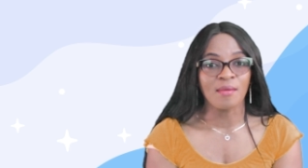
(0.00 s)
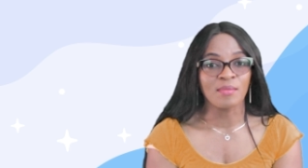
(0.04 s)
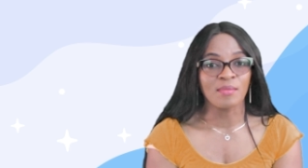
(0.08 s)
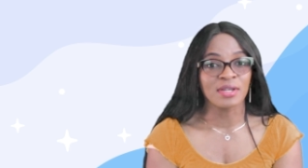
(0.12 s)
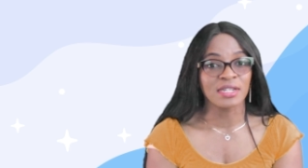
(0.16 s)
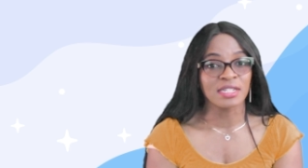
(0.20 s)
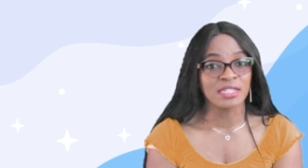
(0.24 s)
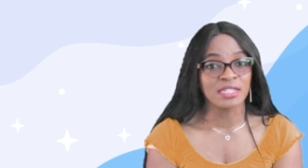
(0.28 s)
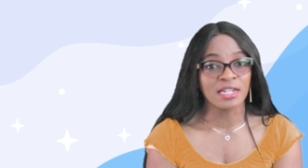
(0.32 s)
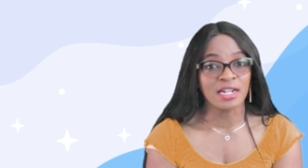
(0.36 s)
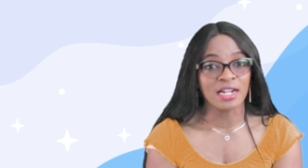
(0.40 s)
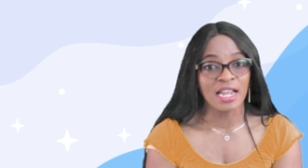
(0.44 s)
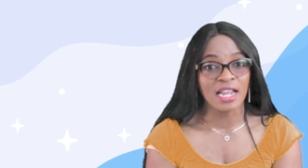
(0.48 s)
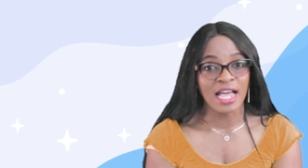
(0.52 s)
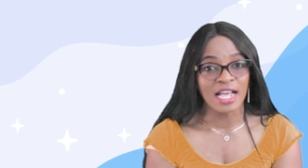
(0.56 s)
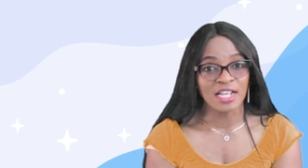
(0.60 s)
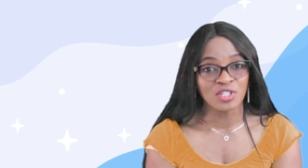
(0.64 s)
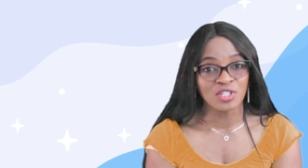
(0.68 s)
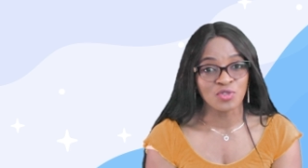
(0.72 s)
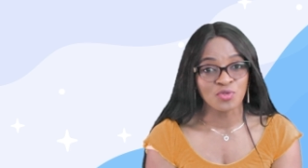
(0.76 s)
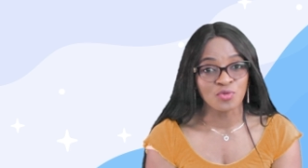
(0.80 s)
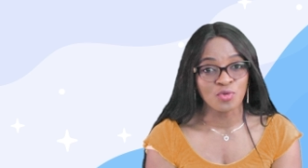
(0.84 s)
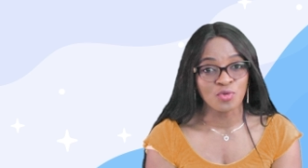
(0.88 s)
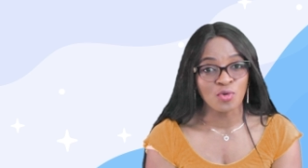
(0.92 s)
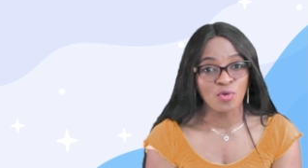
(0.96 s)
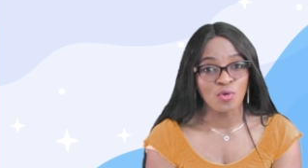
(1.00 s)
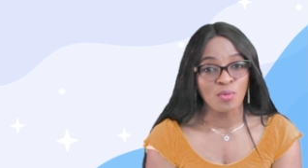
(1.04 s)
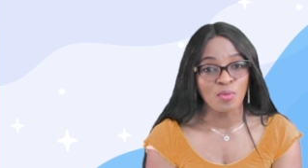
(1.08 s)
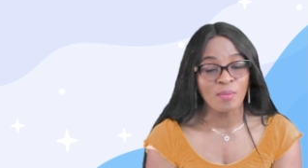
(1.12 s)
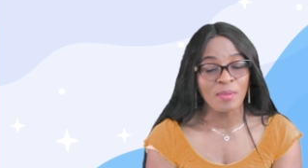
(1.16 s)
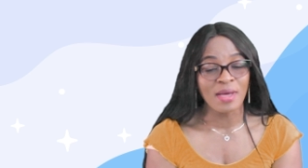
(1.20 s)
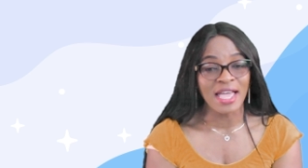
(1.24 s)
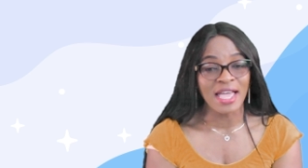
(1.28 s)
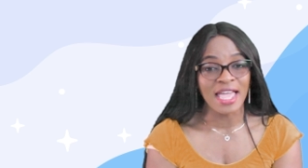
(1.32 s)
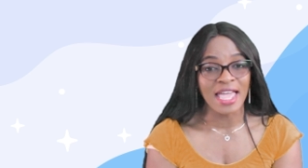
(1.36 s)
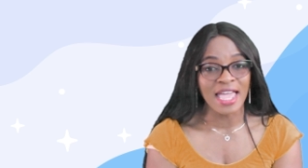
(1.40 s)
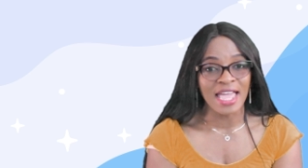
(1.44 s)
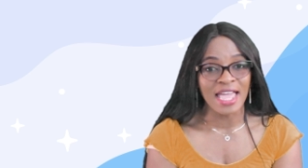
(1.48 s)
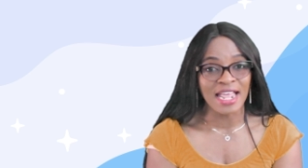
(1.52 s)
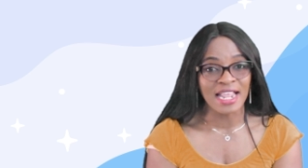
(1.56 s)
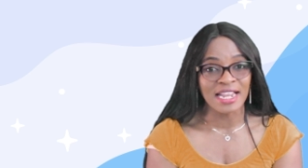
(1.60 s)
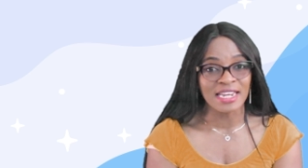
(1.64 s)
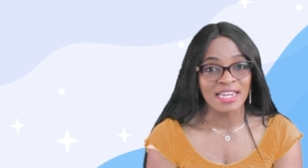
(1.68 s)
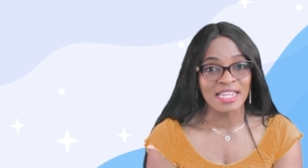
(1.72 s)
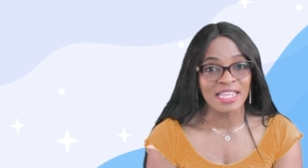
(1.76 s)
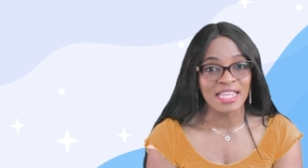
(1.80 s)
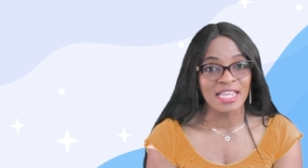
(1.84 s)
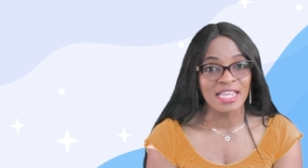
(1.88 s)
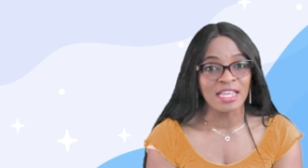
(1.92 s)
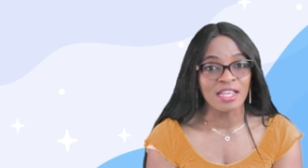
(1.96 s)
in the classroom
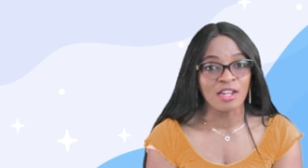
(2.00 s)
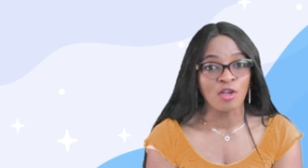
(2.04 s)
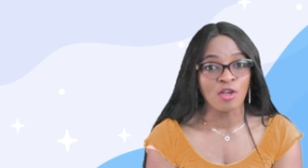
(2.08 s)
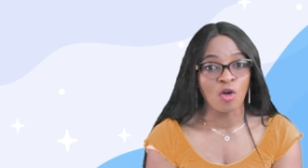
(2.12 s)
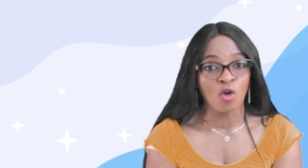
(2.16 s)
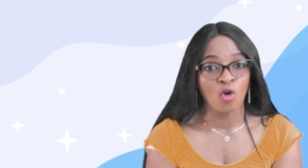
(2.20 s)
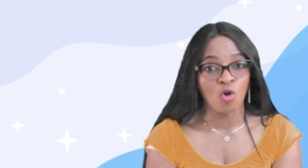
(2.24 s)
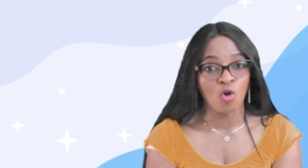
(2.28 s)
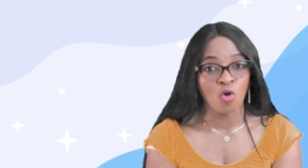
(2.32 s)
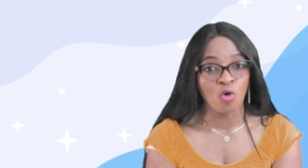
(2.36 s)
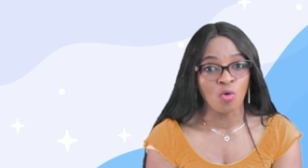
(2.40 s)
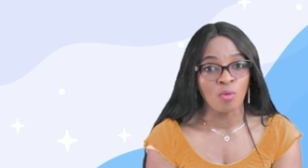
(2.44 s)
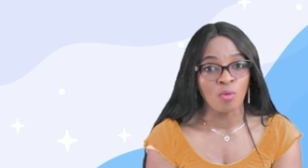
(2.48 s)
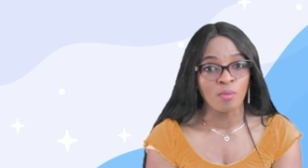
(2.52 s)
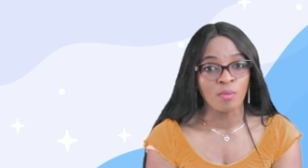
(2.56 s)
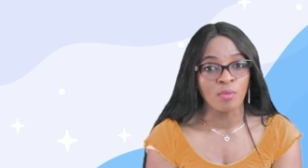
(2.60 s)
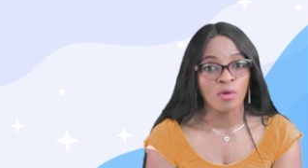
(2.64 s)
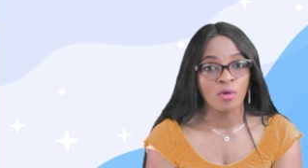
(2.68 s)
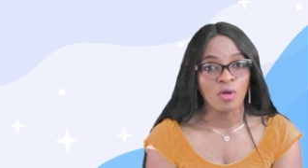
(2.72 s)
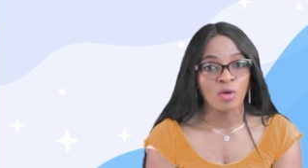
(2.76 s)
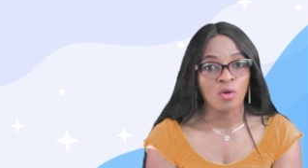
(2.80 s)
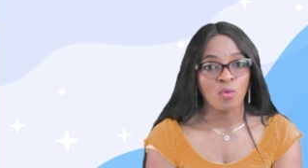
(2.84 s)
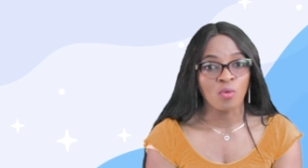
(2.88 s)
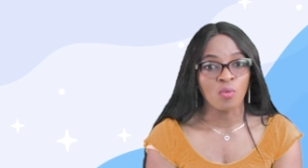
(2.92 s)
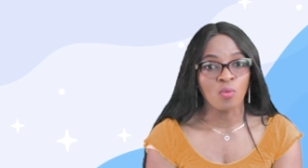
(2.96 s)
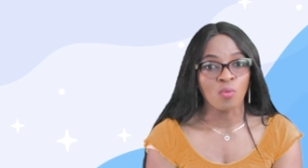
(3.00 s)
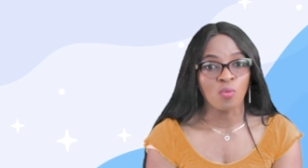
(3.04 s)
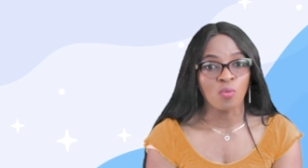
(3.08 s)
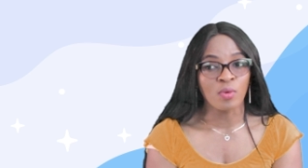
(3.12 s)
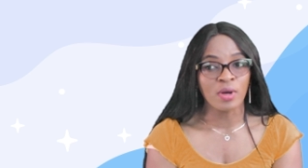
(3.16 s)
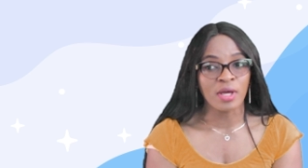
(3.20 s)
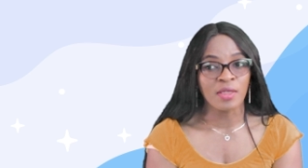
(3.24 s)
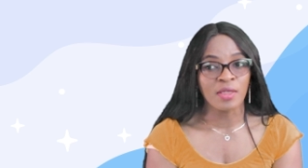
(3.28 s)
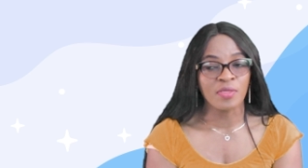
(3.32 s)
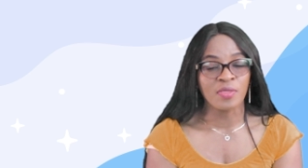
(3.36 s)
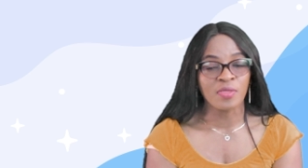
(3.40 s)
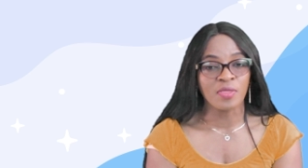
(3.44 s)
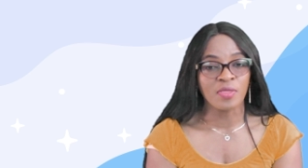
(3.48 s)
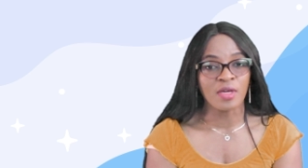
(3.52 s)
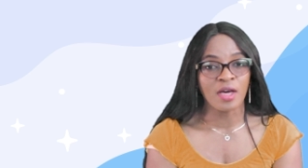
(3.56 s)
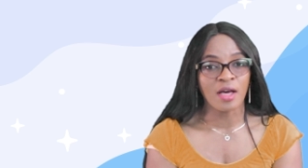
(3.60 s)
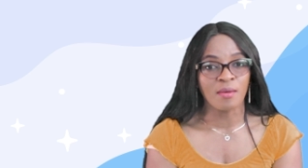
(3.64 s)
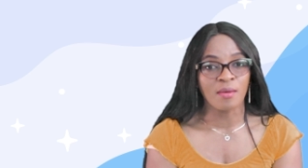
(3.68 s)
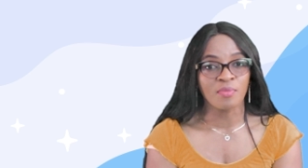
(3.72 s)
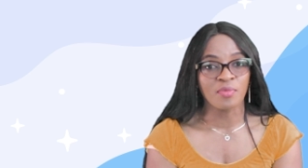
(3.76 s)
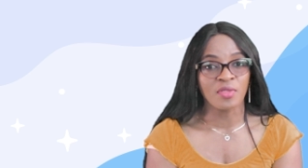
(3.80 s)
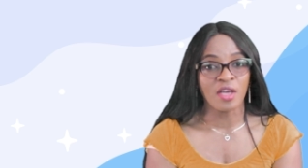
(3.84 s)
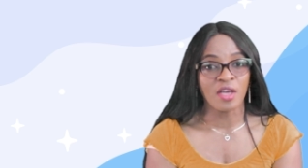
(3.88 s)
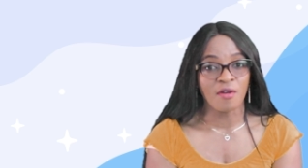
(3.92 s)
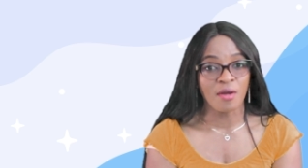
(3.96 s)
and in home with
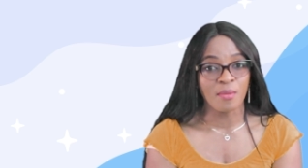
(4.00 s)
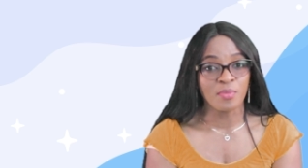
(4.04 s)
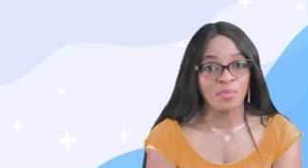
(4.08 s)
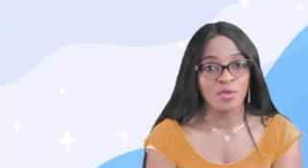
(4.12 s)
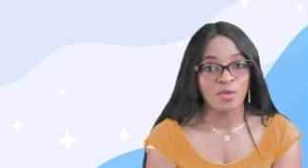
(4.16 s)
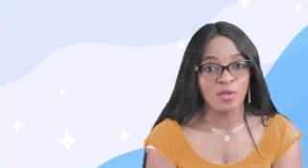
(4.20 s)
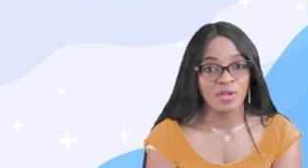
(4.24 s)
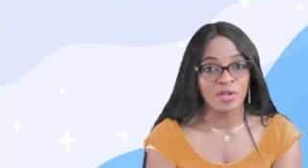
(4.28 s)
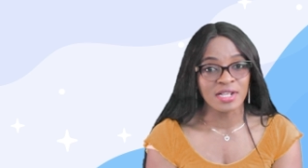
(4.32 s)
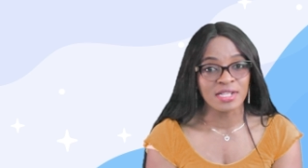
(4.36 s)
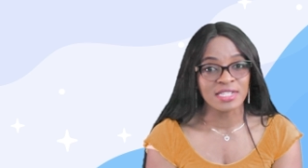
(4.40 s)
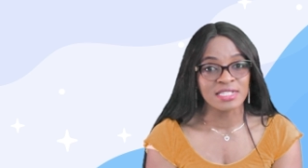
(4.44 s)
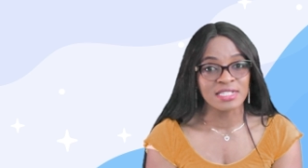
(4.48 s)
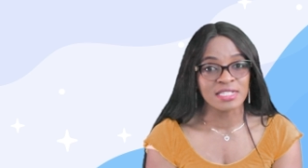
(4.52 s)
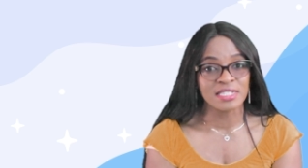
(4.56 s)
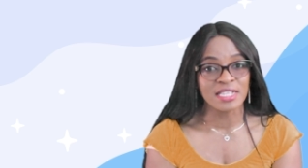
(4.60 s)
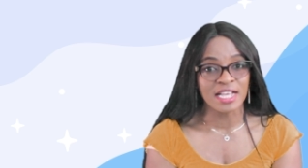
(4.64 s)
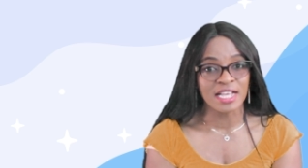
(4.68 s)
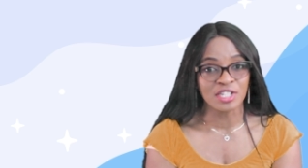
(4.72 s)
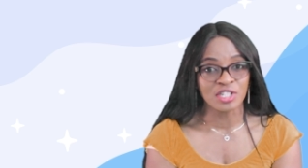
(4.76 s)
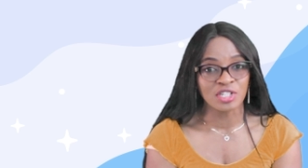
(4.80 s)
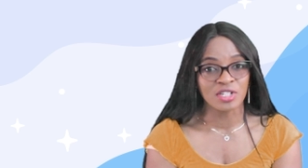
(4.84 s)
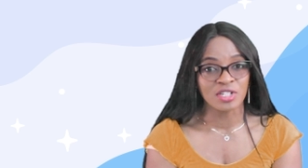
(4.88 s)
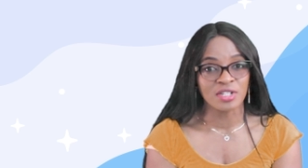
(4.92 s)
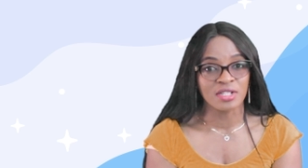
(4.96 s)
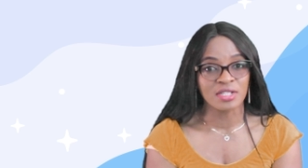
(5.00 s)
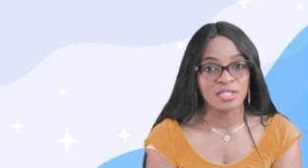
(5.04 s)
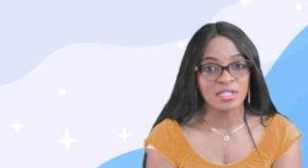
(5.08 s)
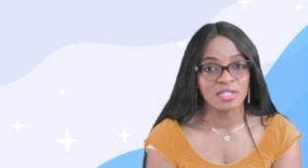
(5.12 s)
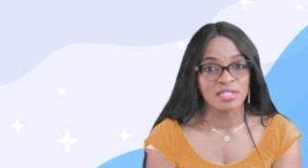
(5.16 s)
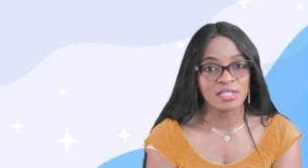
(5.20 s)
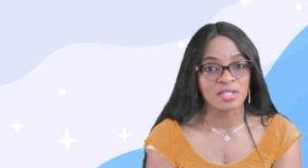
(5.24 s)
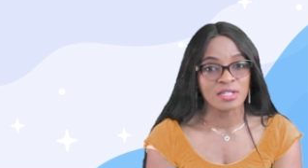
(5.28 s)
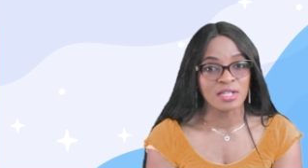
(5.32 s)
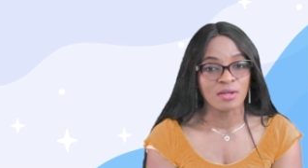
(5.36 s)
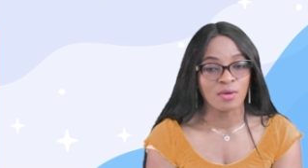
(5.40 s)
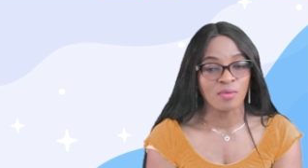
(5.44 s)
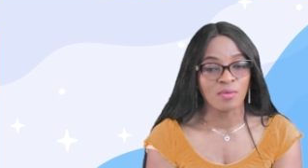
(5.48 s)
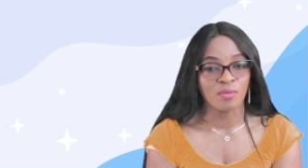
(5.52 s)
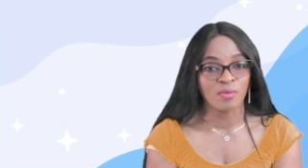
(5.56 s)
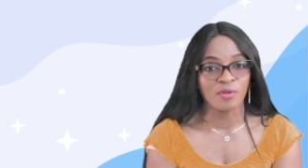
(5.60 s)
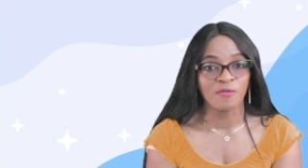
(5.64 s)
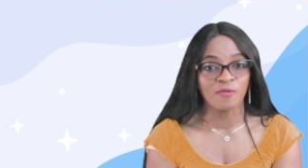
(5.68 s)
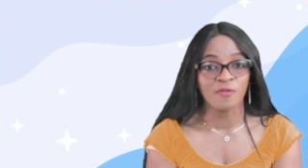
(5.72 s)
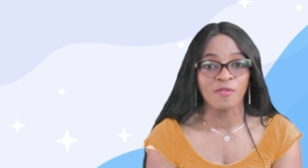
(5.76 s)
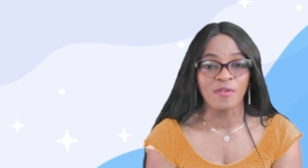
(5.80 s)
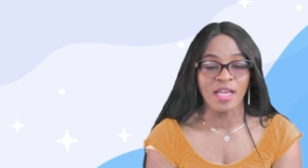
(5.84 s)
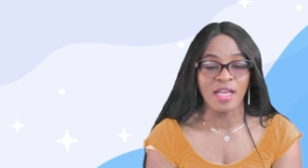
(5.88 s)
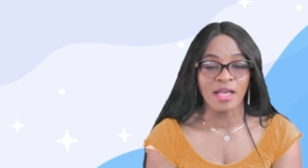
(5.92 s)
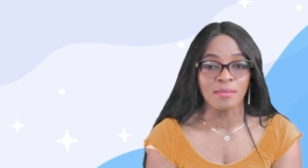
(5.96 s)
therapeutic sessions
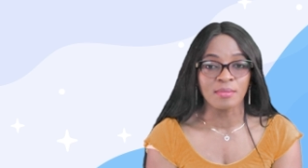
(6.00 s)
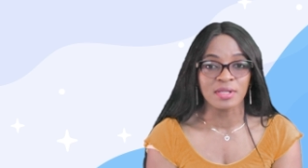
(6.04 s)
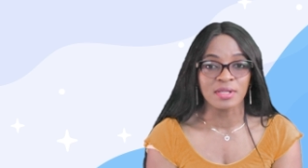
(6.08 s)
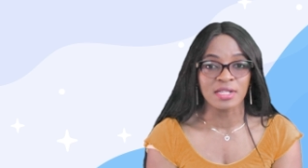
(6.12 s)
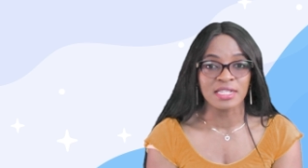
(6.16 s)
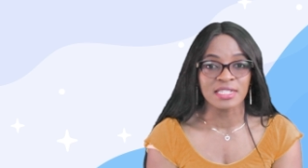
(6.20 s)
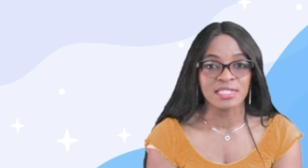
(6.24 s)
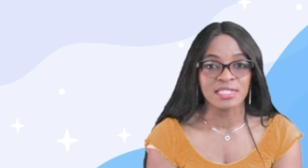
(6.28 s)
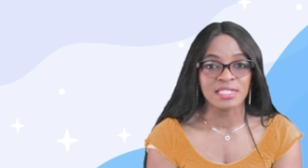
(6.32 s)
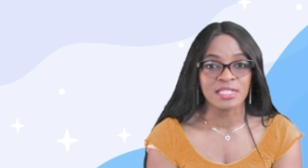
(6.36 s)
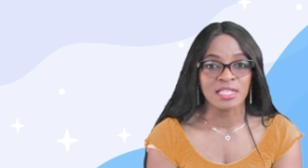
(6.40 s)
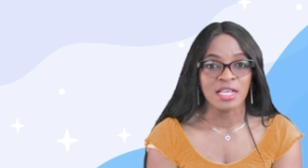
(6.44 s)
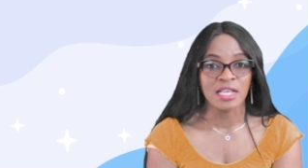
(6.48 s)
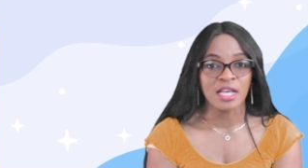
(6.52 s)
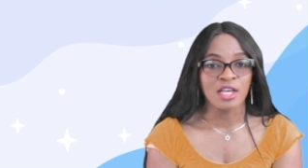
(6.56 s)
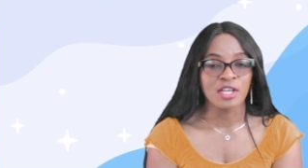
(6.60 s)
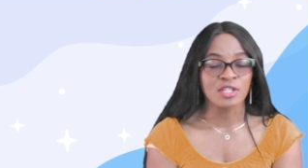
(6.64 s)
with families.